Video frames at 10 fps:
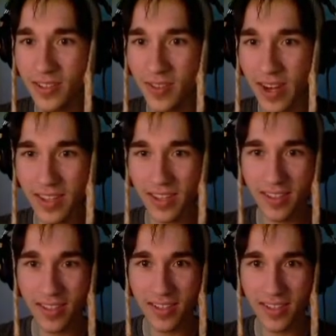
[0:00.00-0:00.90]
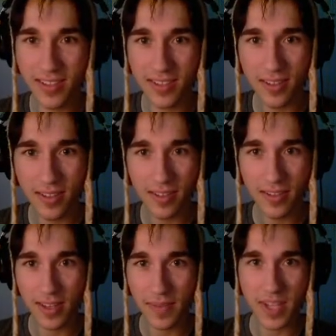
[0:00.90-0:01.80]
the writing things.
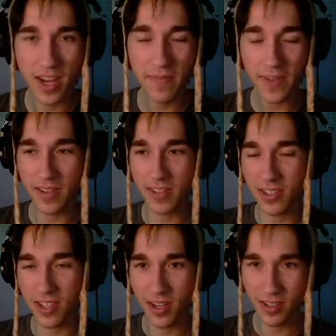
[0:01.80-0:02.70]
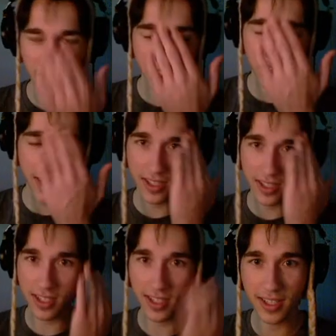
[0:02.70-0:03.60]
I'm terrified of these chairs. They're
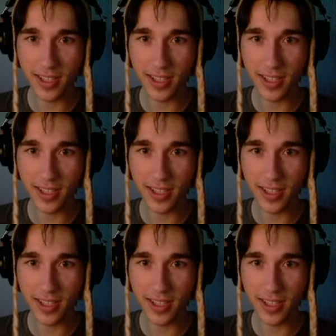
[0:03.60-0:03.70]
intelligent.